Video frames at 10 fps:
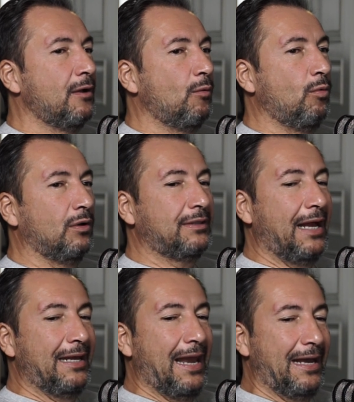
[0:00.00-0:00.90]
What
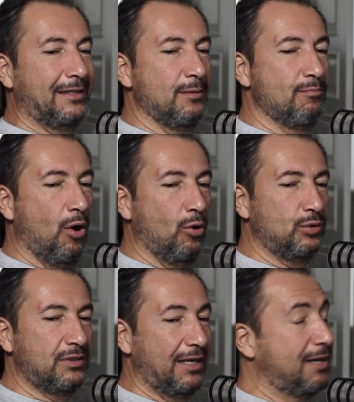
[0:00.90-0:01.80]
I liked the
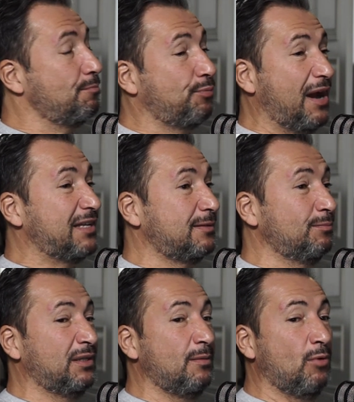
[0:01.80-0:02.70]
most and impressed
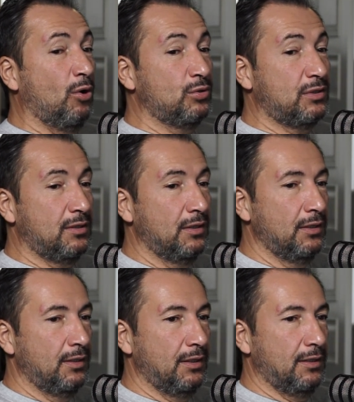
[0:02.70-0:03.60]
me the most
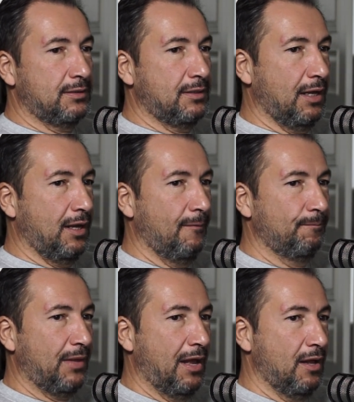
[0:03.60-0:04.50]
is
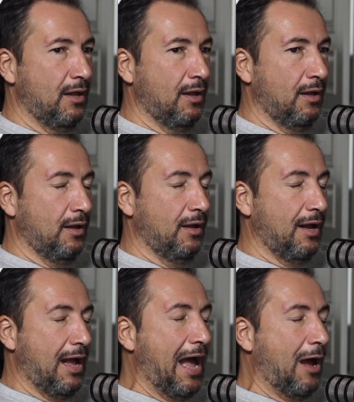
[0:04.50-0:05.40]

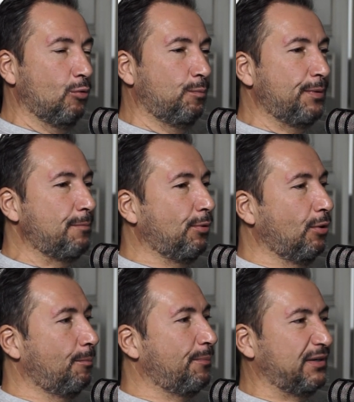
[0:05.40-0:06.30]
how
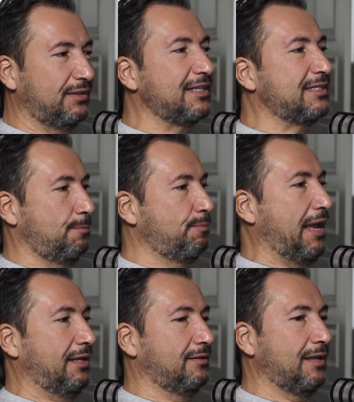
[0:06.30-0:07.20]
people
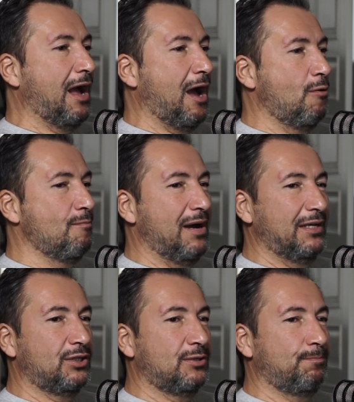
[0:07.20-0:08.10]
participate, how
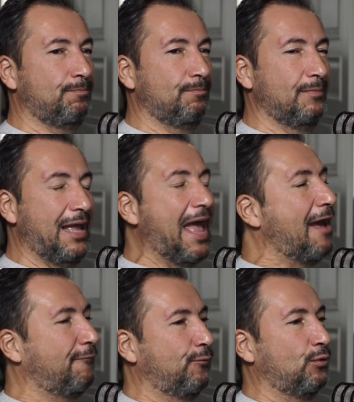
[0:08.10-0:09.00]
much
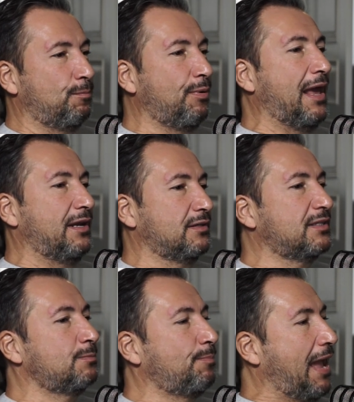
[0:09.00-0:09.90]
effort players
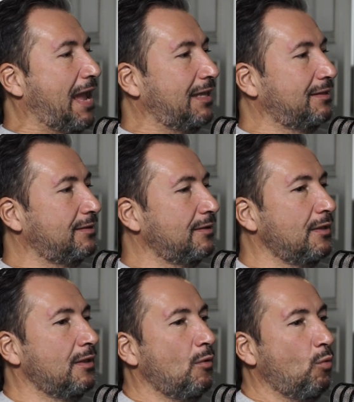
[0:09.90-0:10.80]
spend
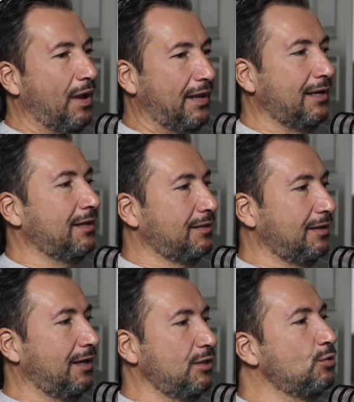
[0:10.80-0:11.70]
wearing
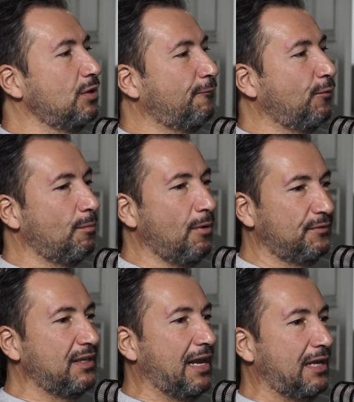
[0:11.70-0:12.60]
the uniform
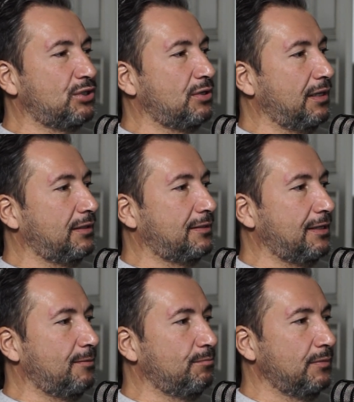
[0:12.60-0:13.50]
of the national
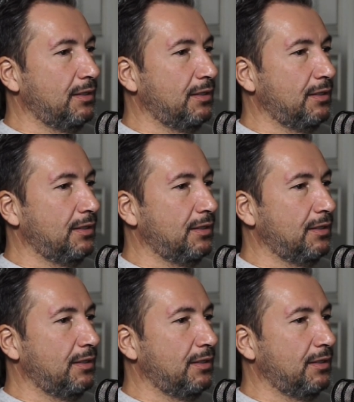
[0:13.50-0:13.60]
team.